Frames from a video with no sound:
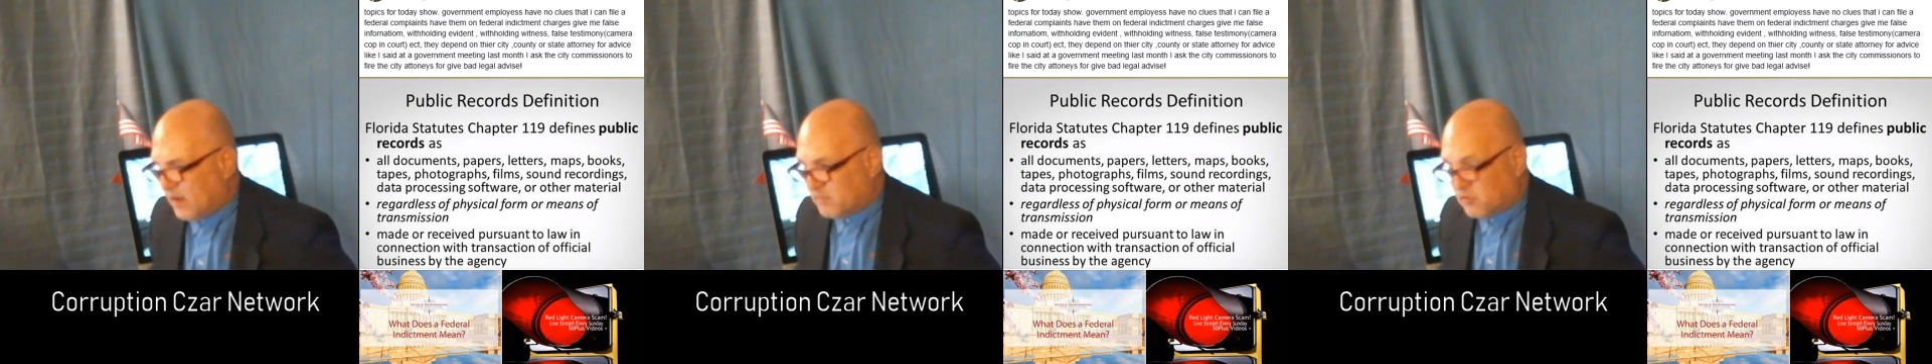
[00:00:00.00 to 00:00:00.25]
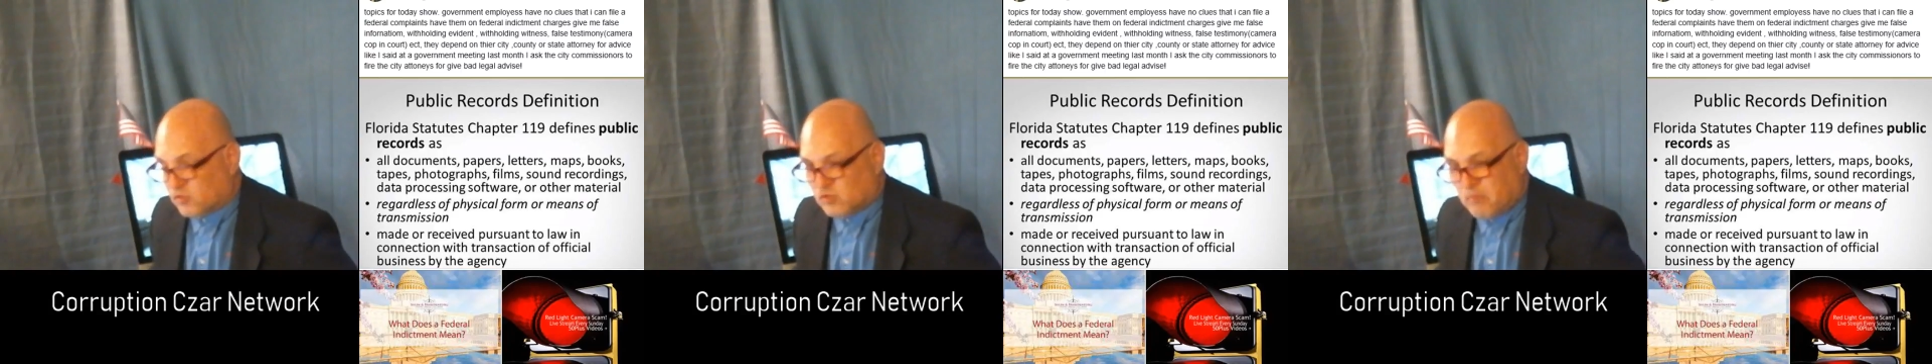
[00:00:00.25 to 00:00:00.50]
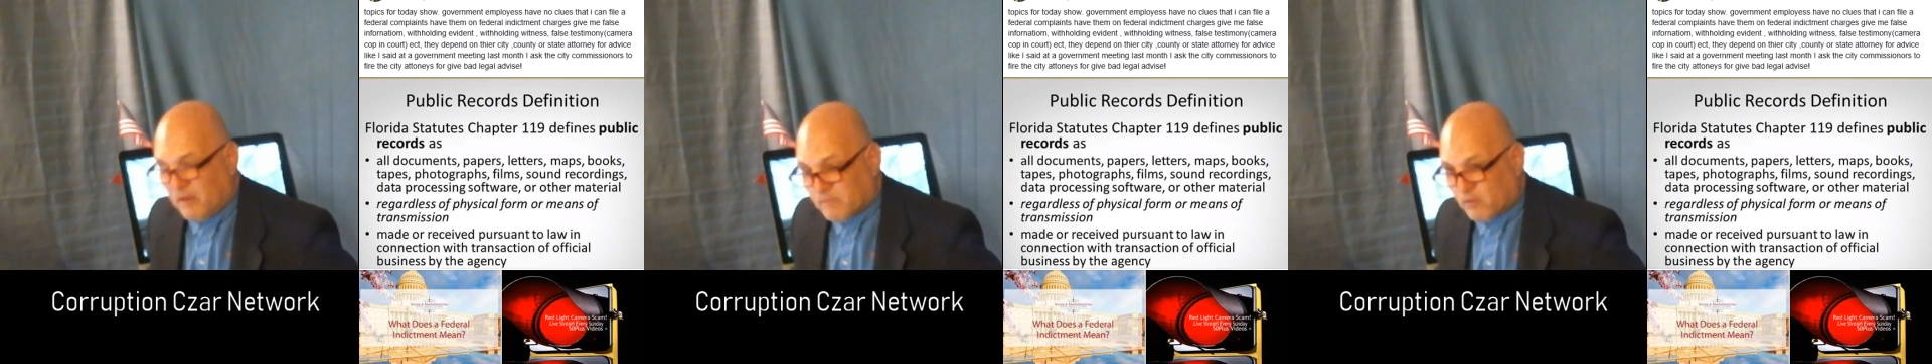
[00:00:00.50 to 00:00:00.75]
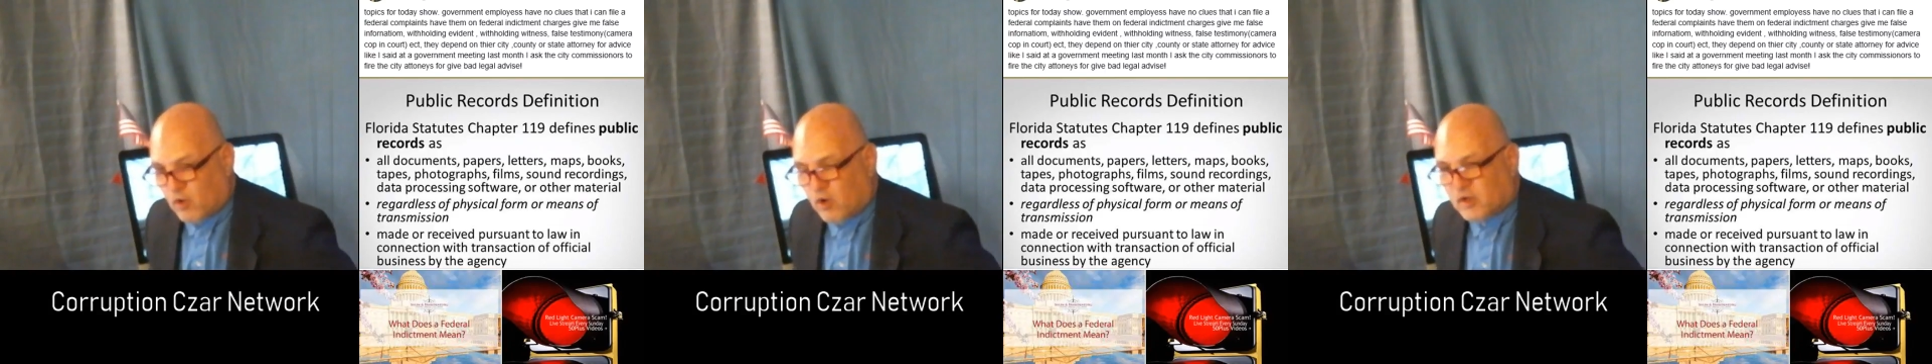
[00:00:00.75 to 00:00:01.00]
Because
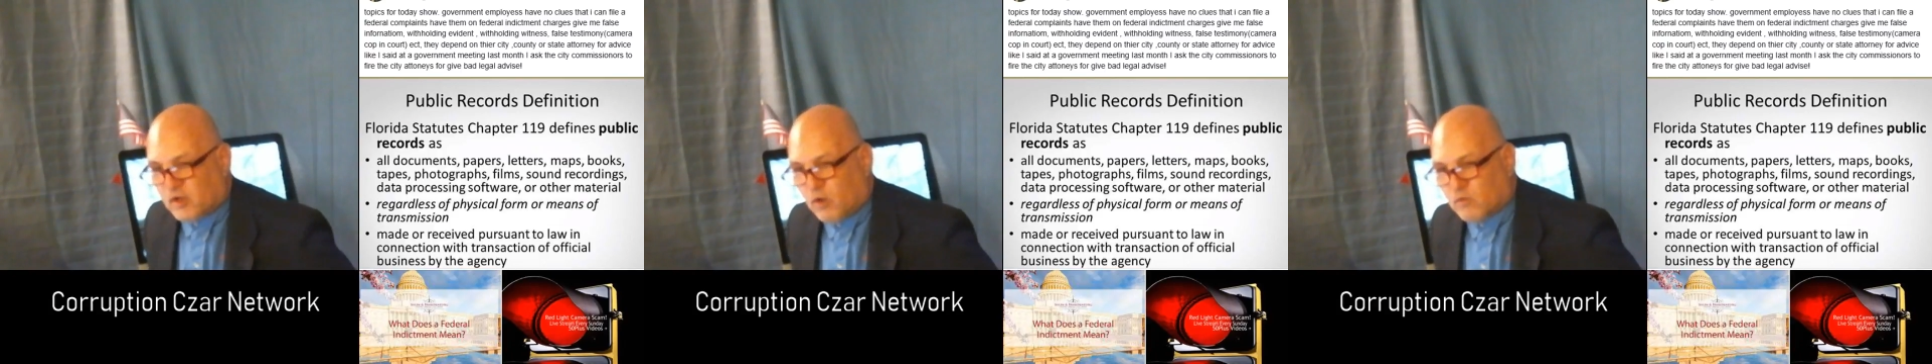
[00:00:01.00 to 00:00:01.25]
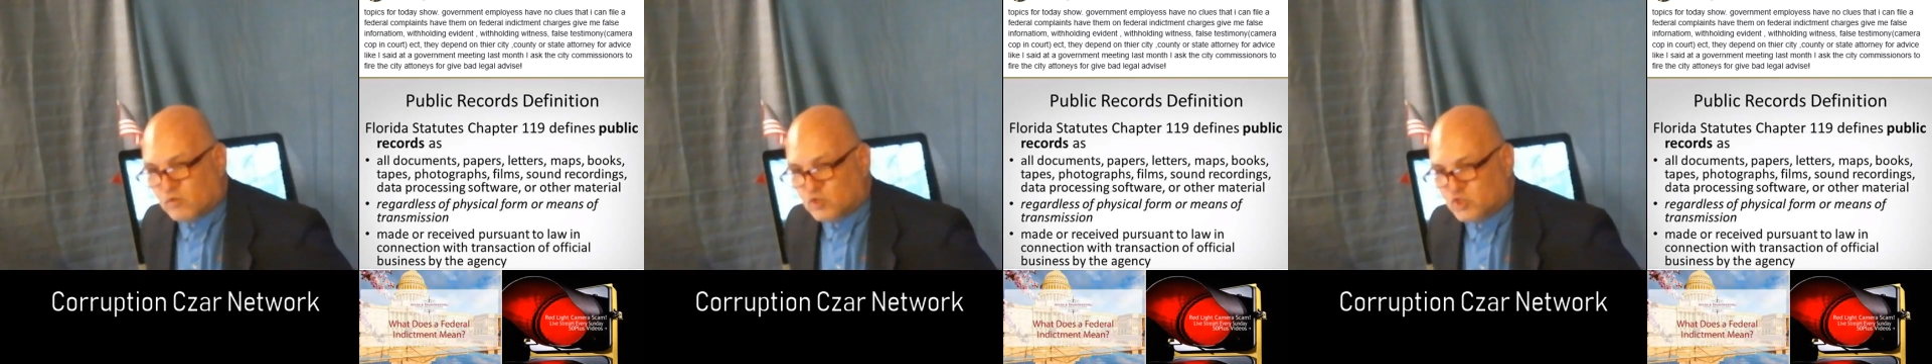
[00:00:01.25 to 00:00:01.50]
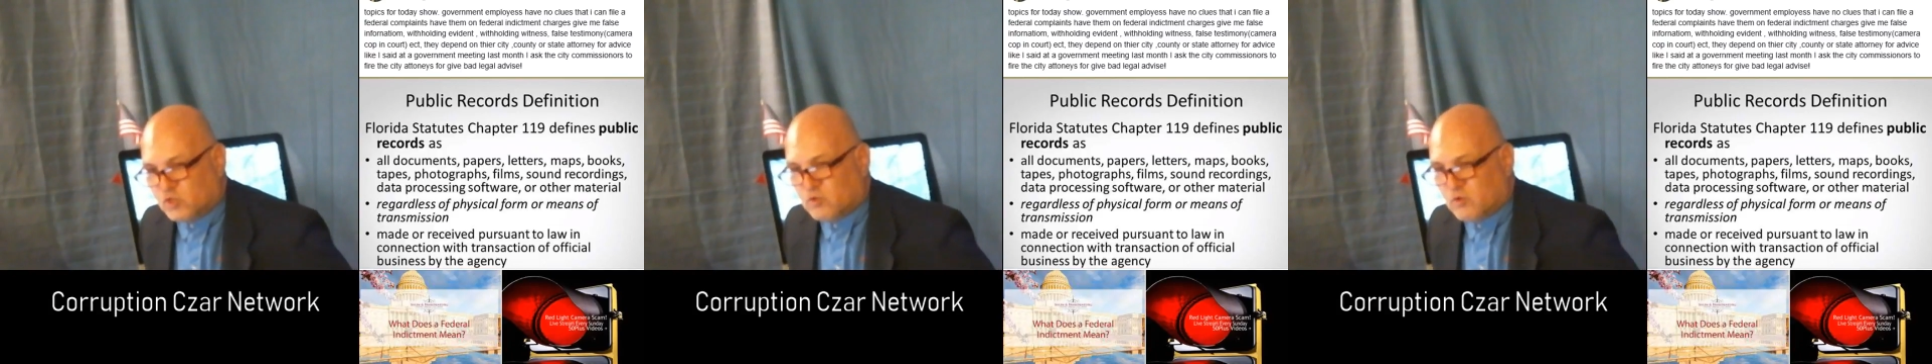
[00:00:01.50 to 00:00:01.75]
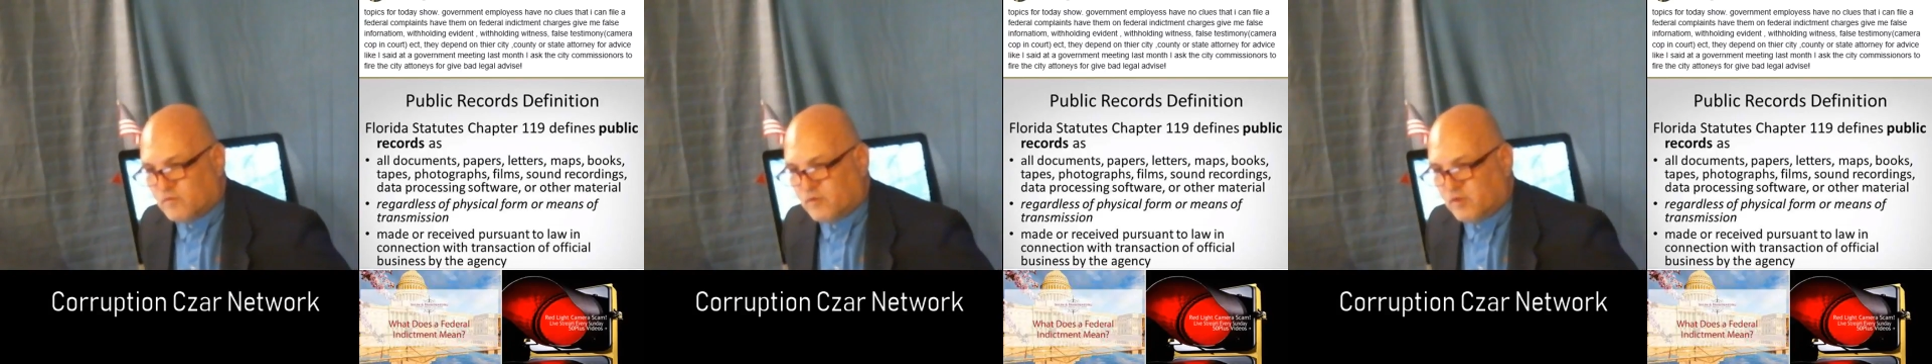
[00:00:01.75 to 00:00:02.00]
people are going to jail
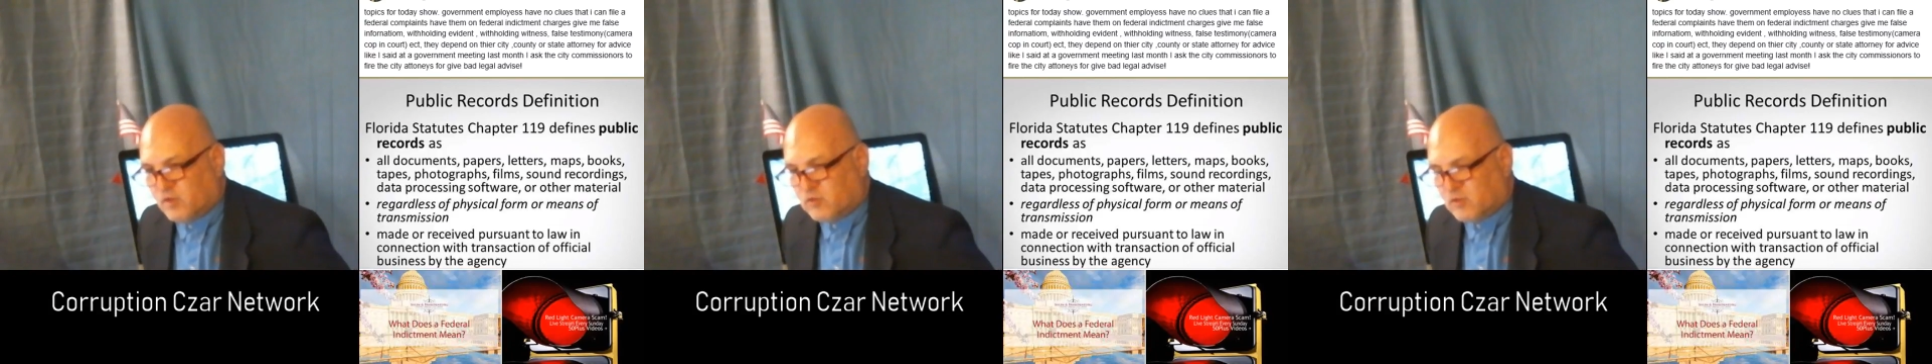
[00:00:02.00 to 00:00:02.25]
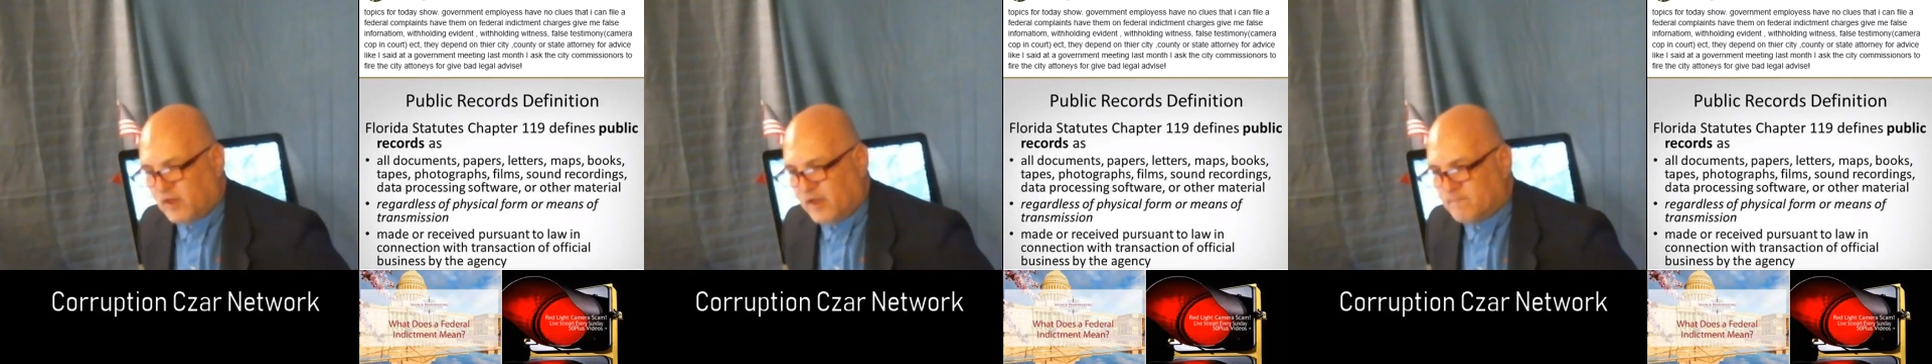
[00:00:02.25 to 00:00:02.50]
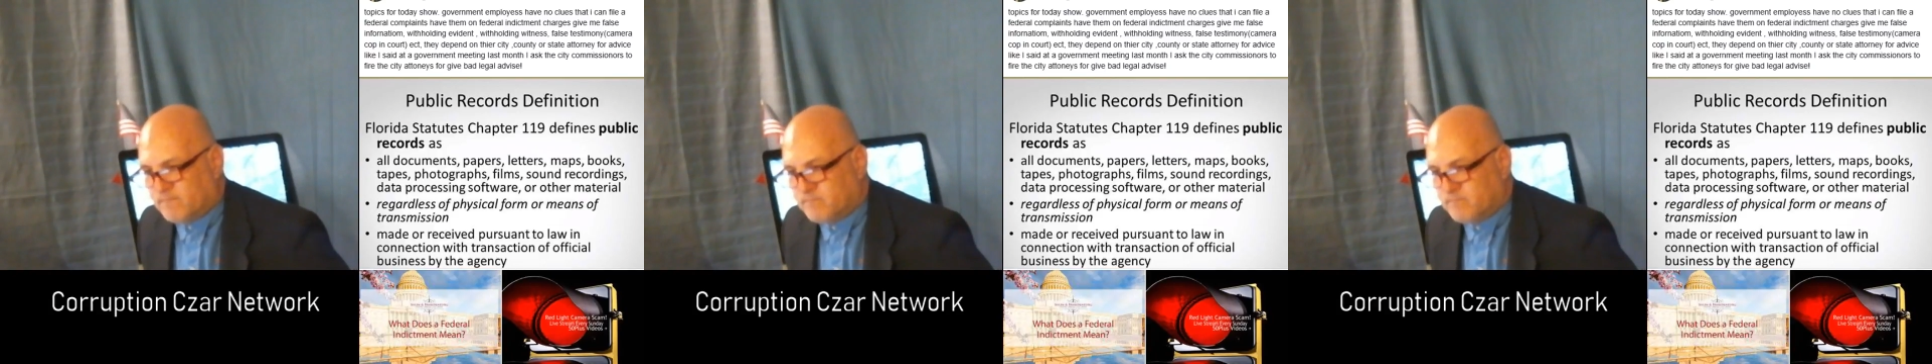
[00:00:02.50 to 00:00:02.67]
over this scam.